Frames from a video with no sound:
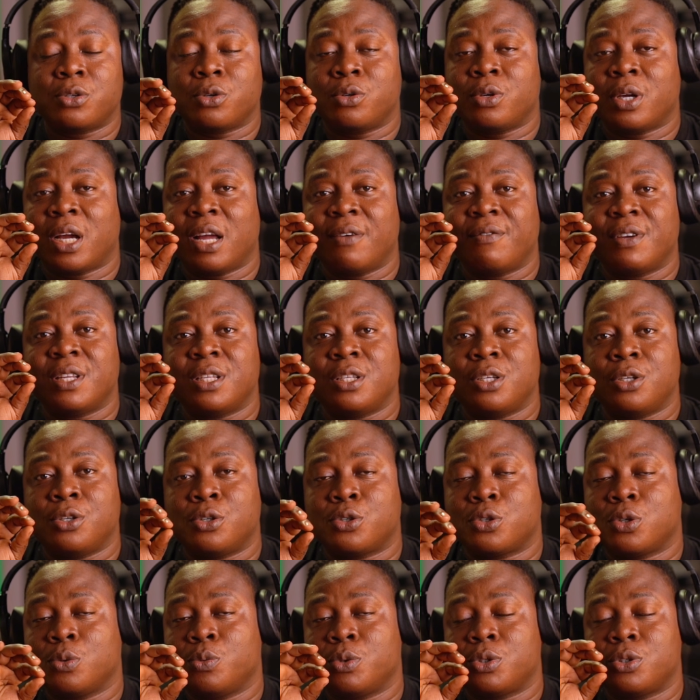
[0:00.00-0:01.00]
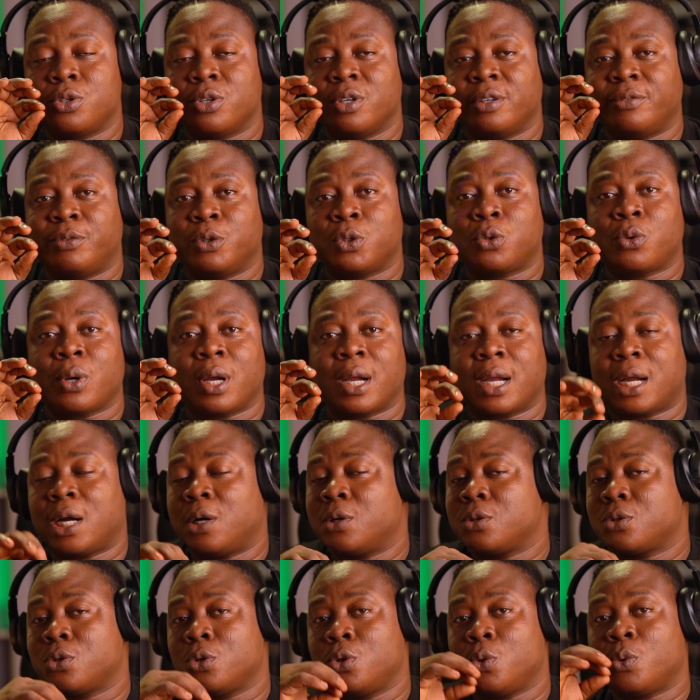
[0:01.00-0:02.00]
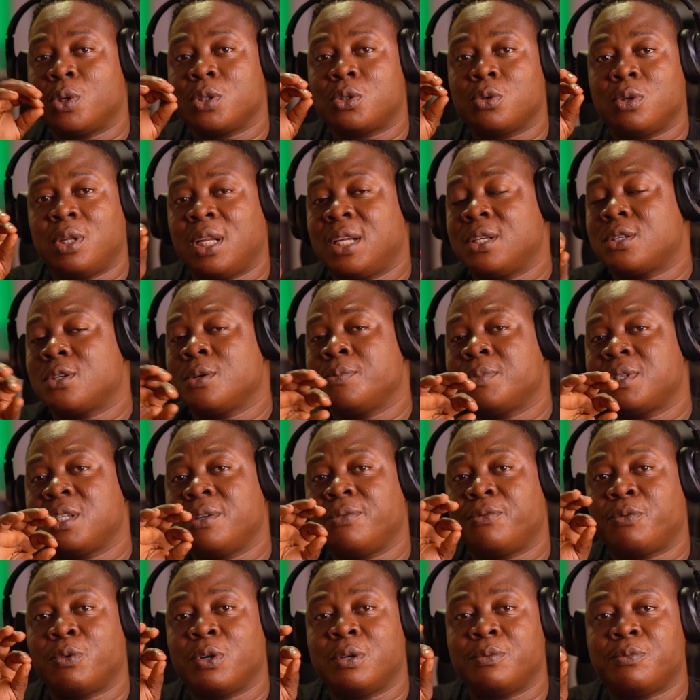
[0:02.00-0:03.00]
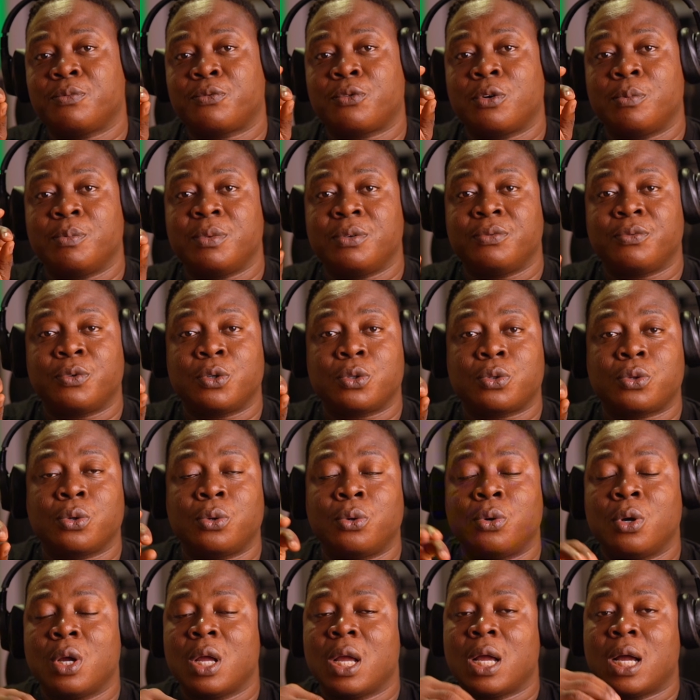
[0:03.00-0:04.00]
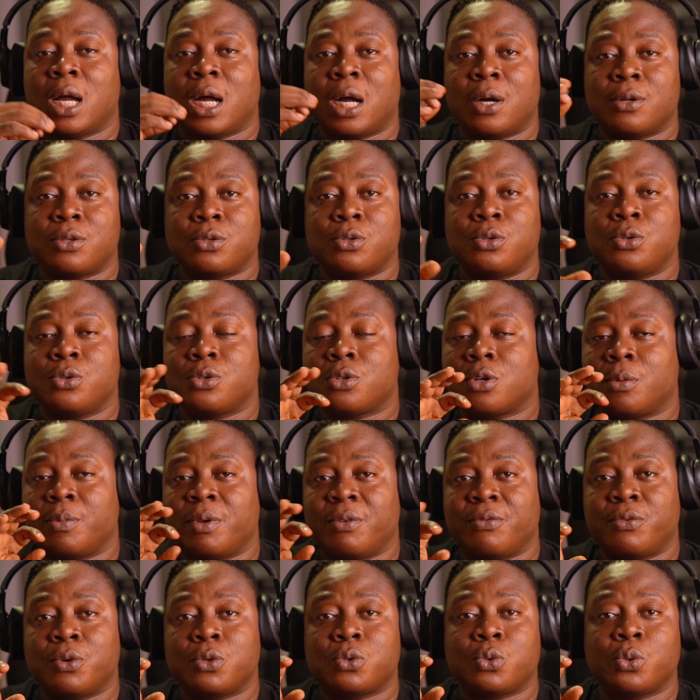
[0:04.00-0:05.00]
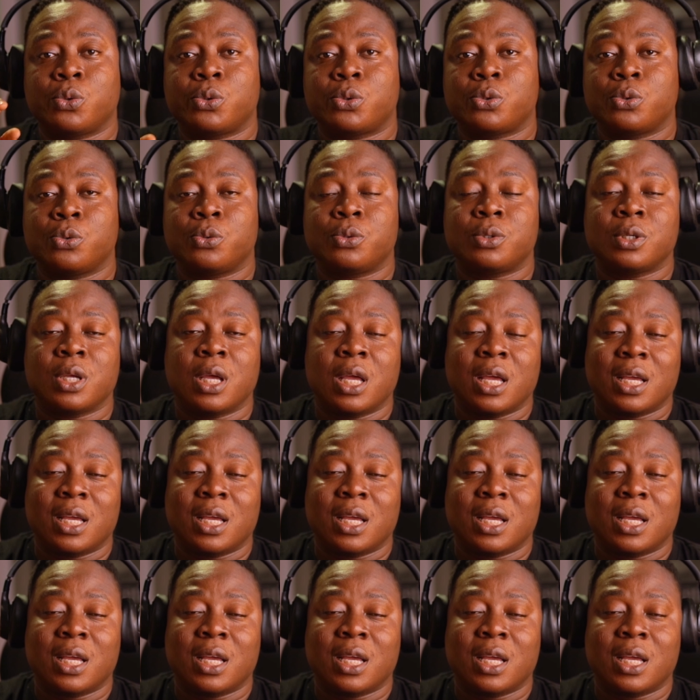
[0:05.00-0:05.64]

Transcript: or you have any issue with your Evoto account, or you want to learn something from Evoto, how to use some Evoto tools,